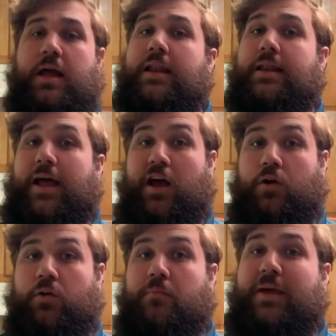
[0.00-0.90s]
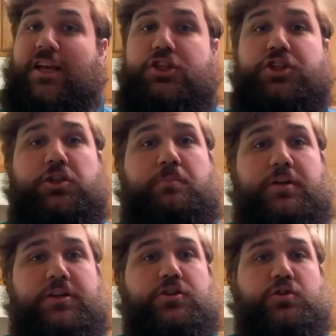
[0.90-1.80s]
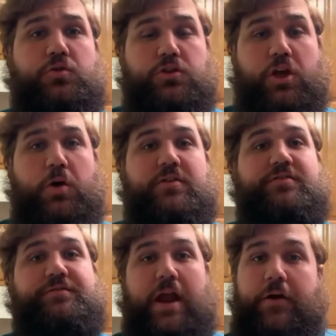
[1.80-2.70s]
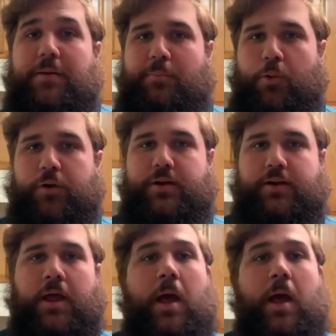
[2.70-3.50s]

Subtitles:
Now, making sure you put in your school's code is very important